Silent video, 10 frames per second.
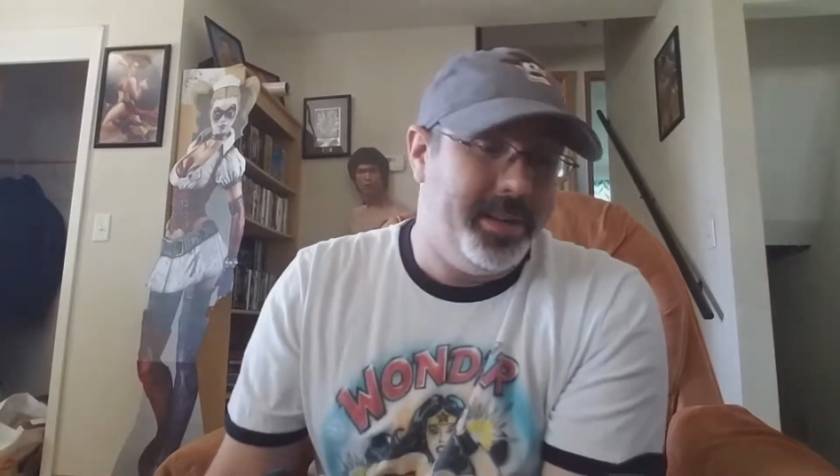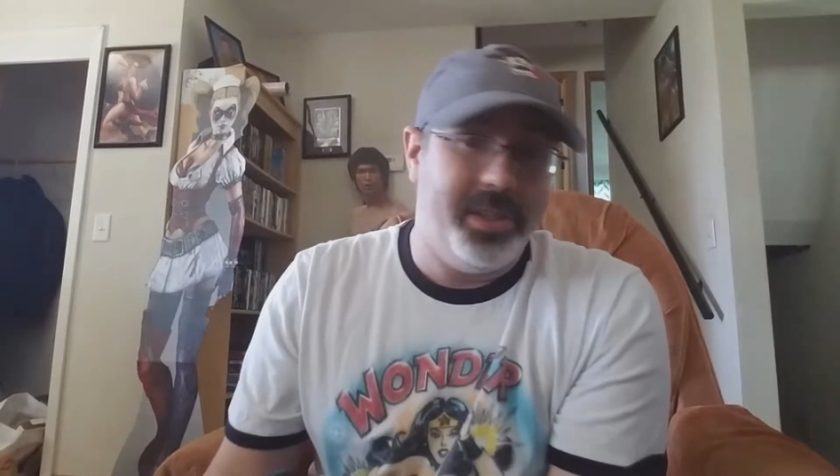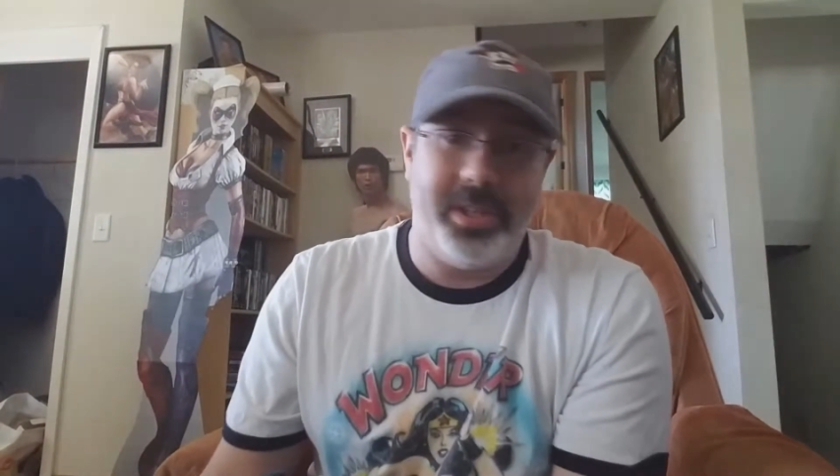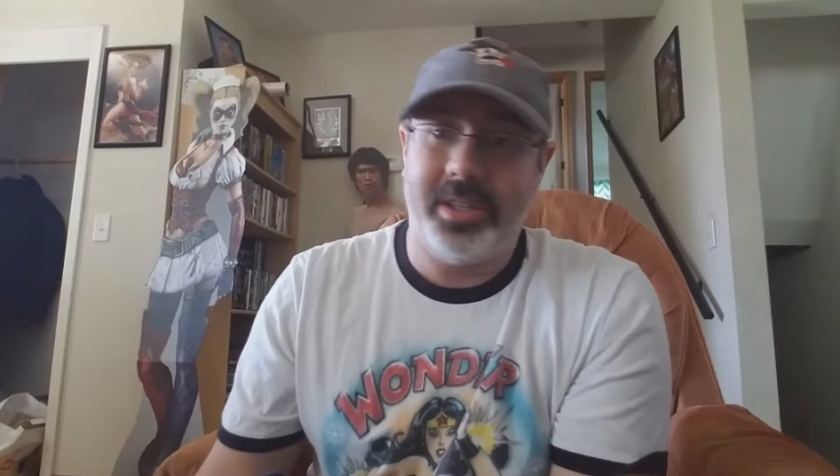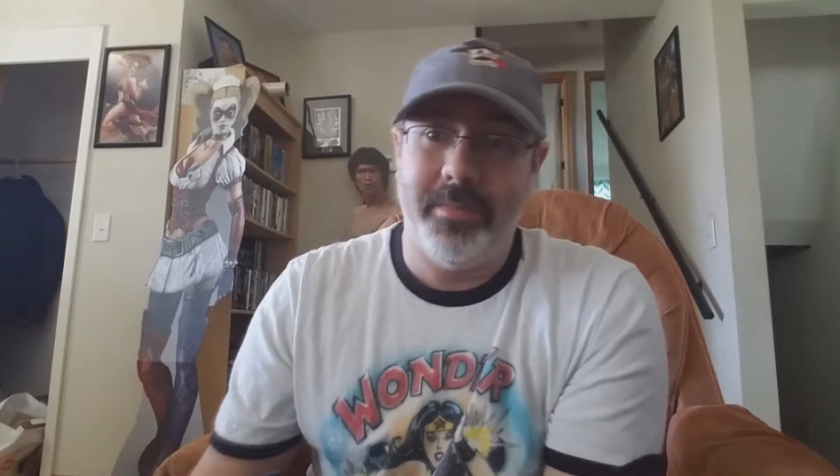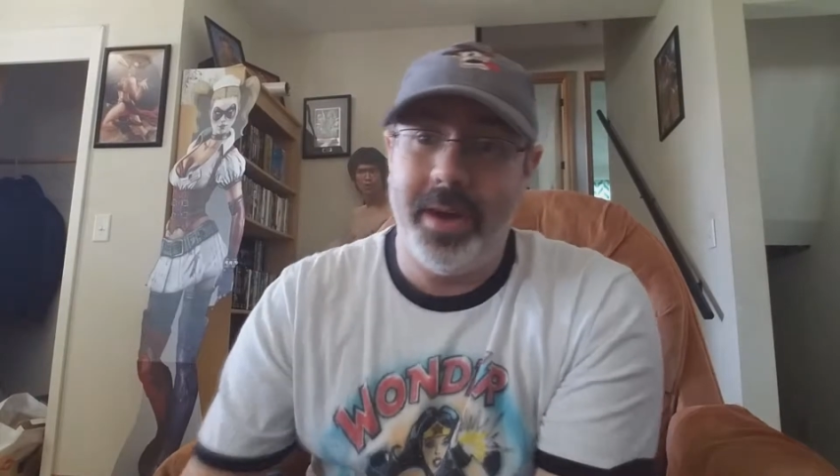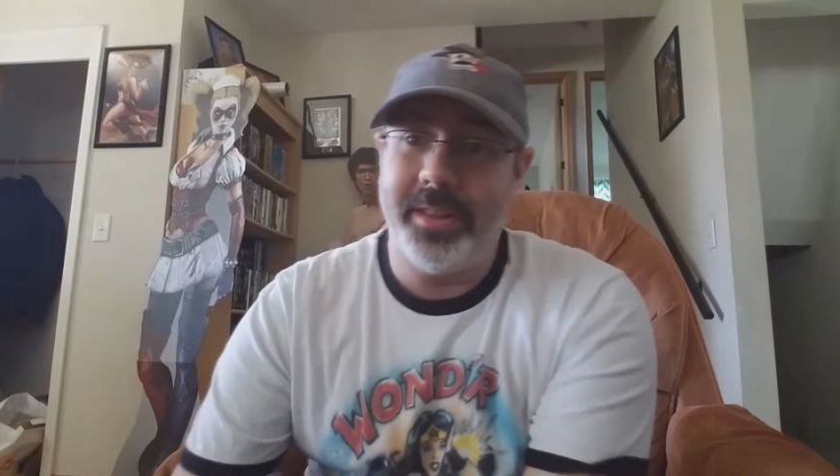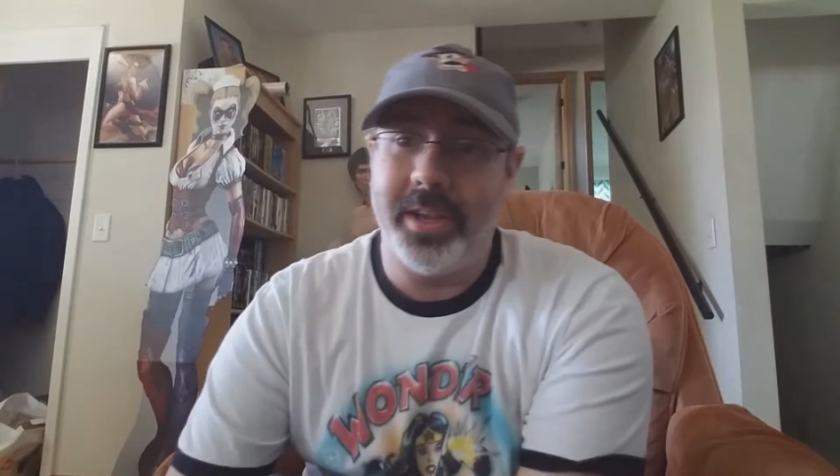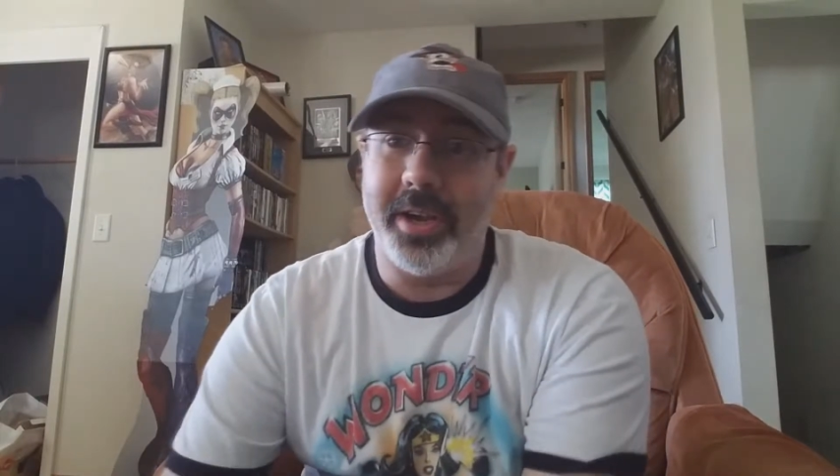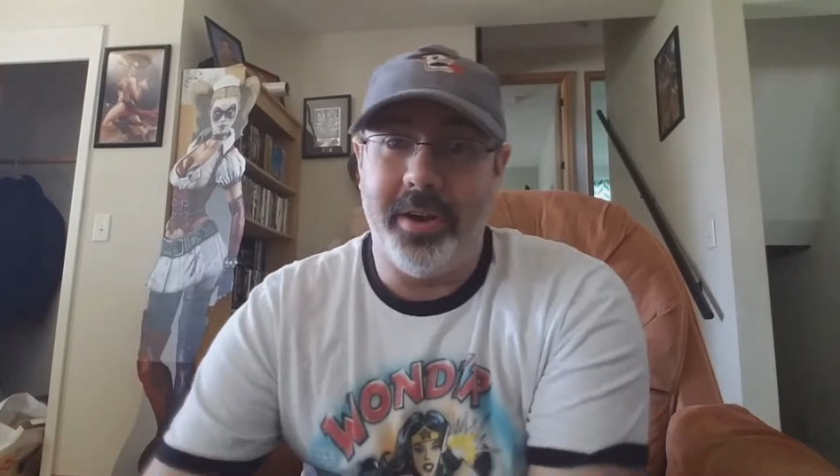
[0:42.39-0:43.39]
just a
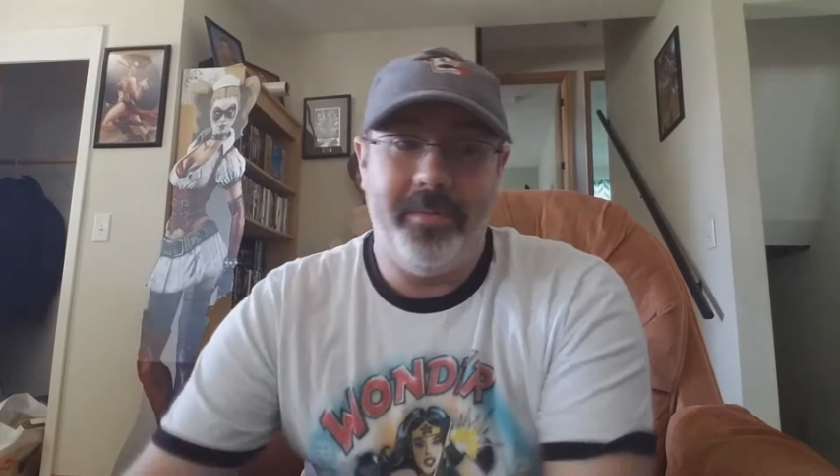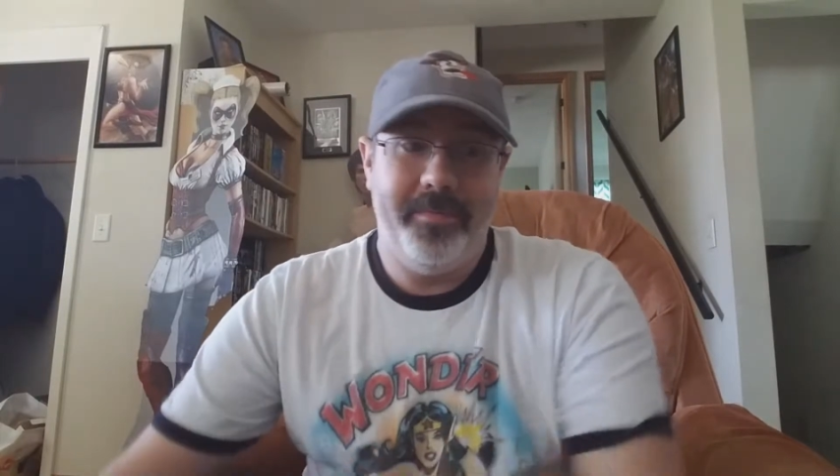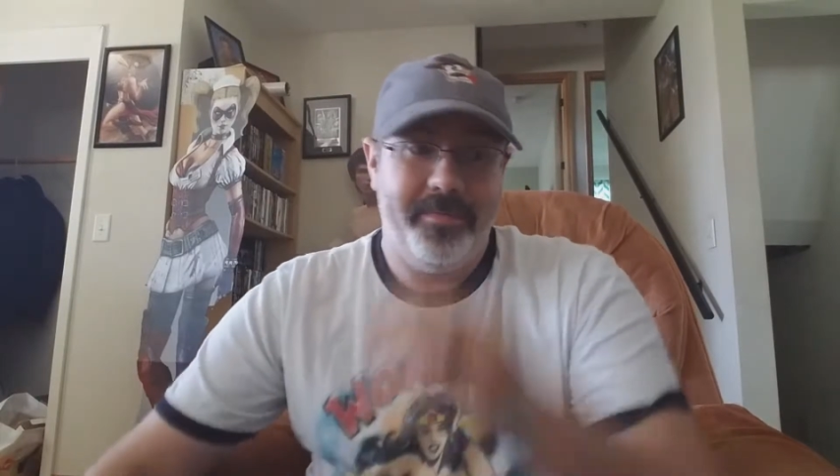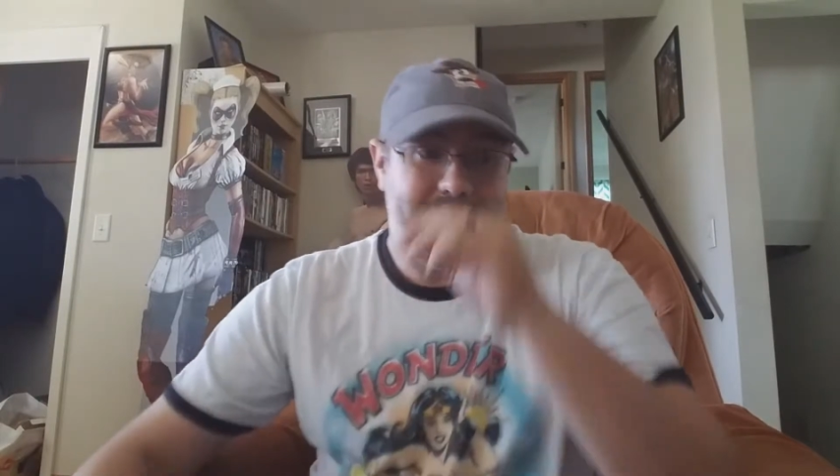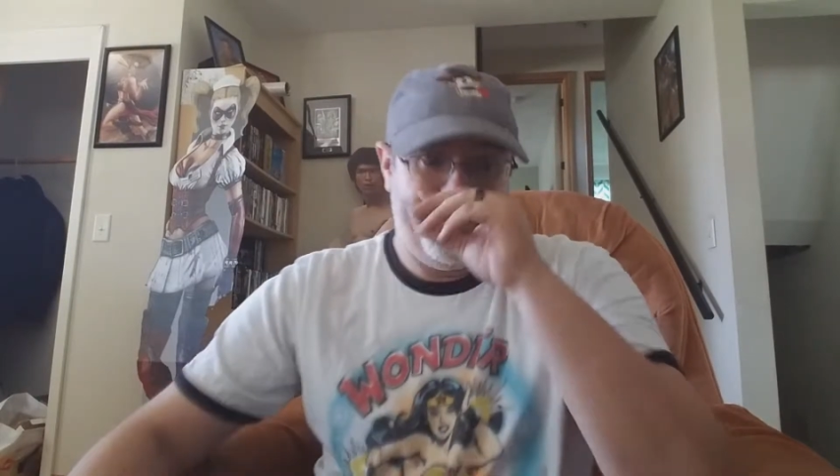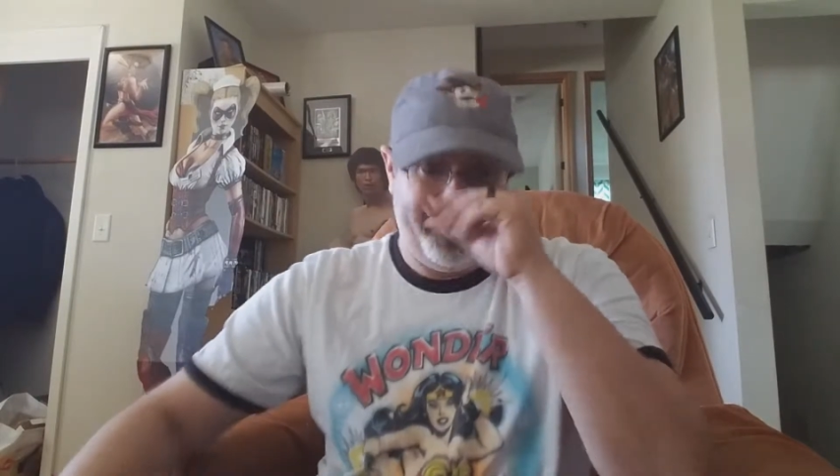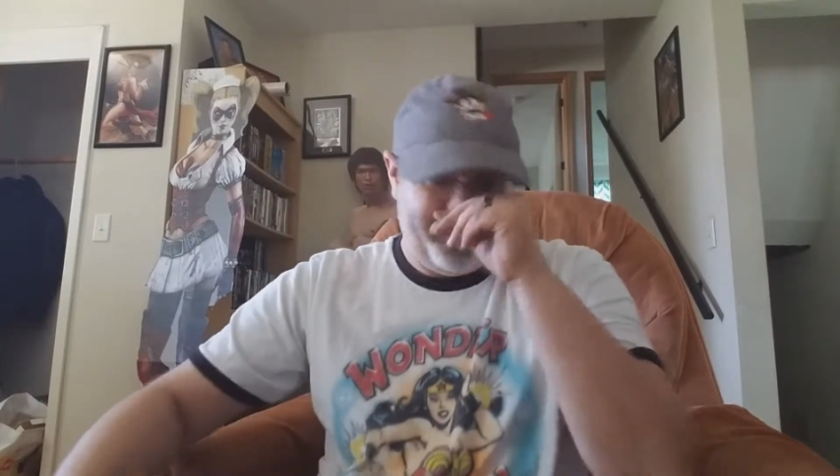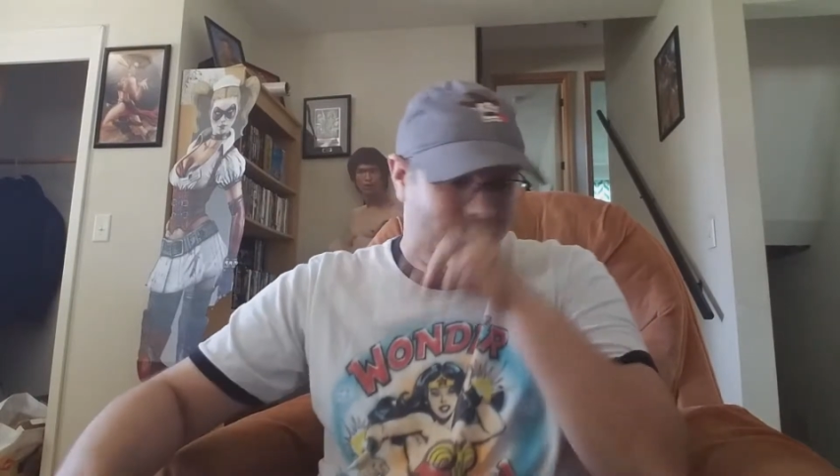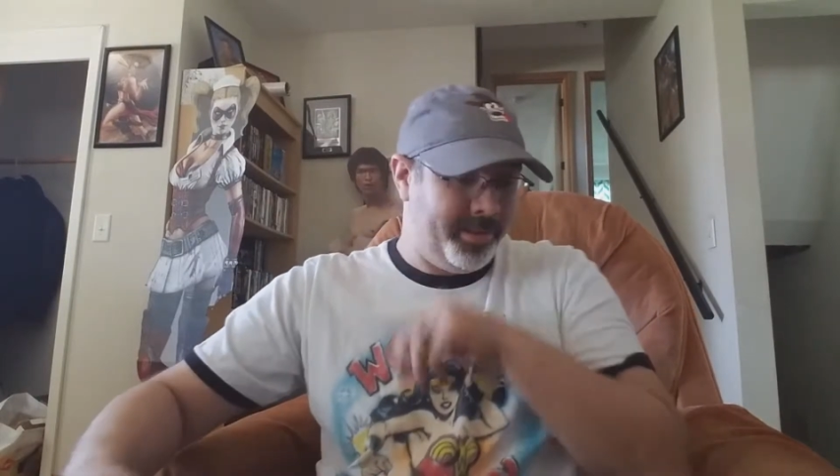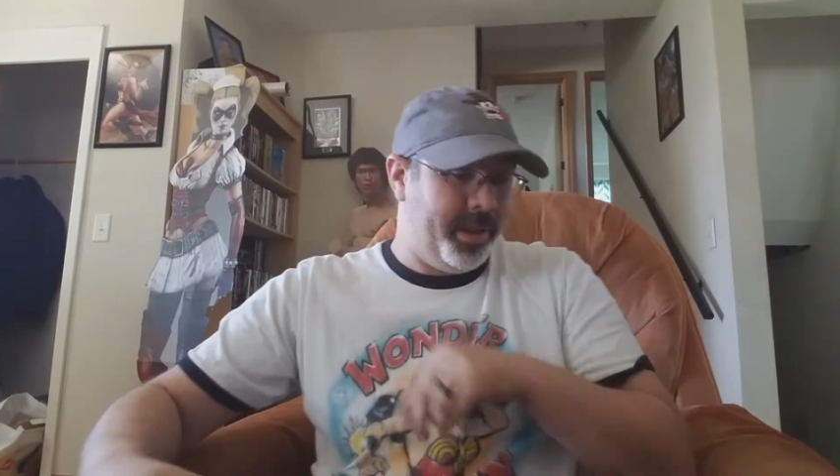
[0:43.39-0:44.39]
month ago.
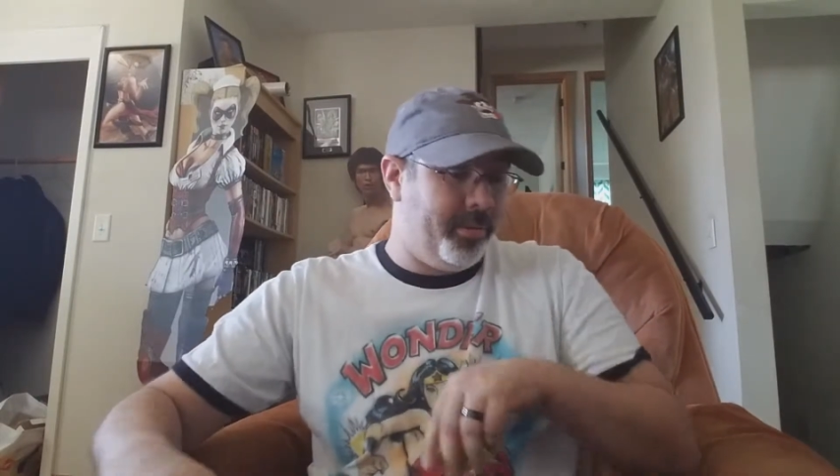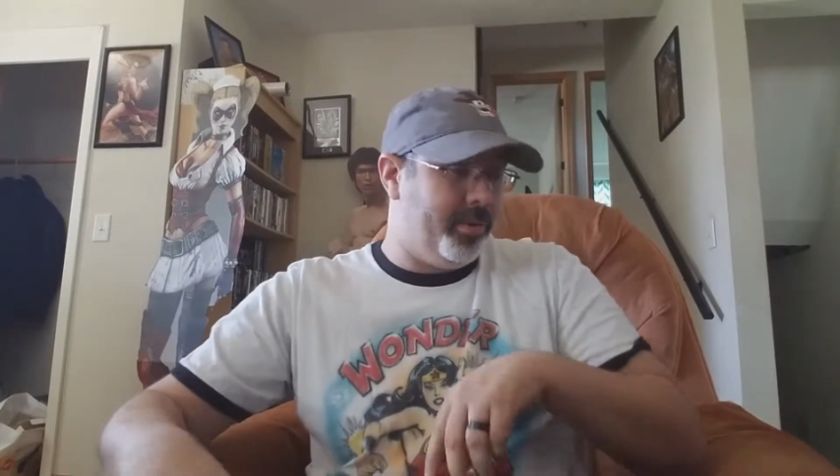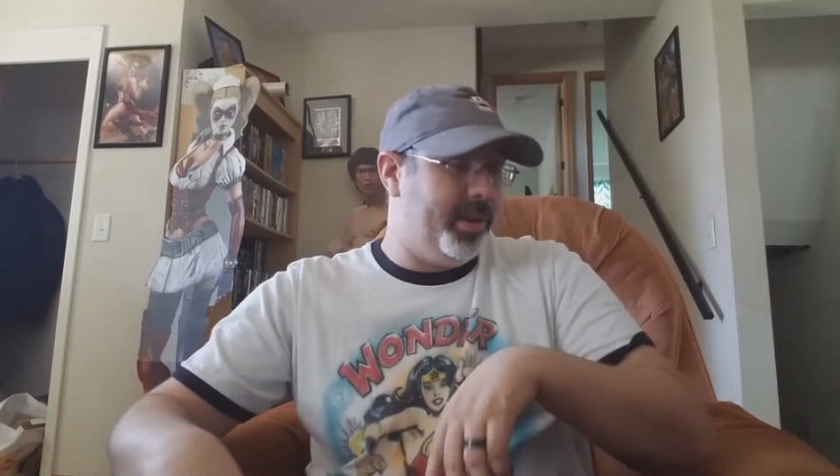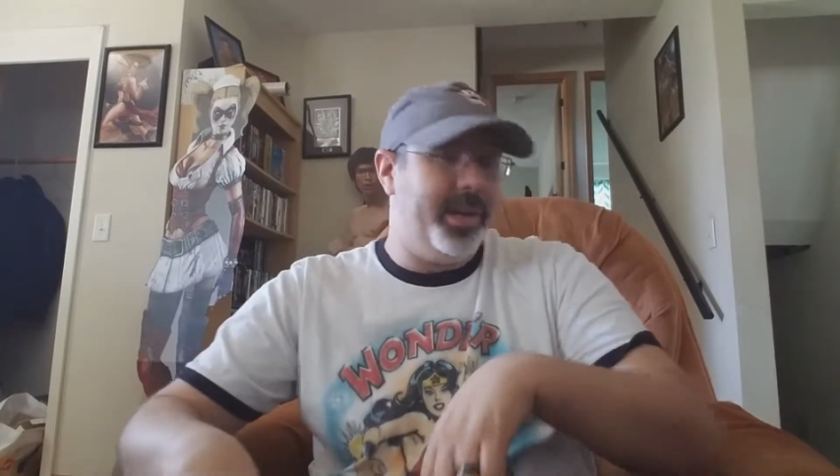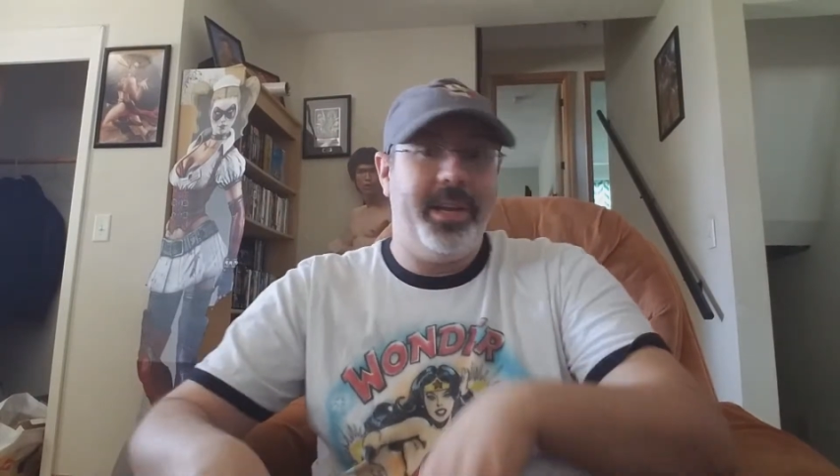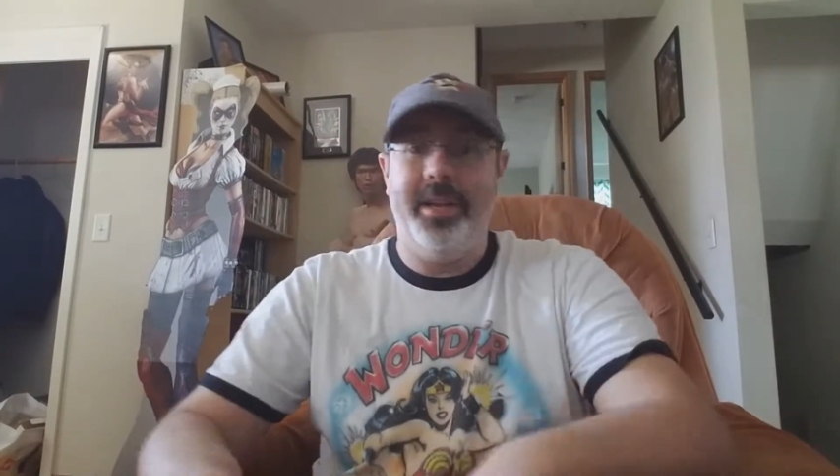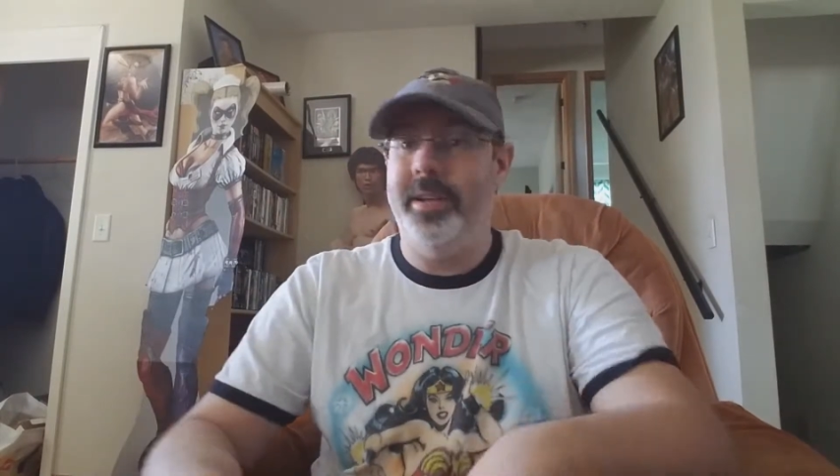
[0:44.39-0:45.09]
Literally.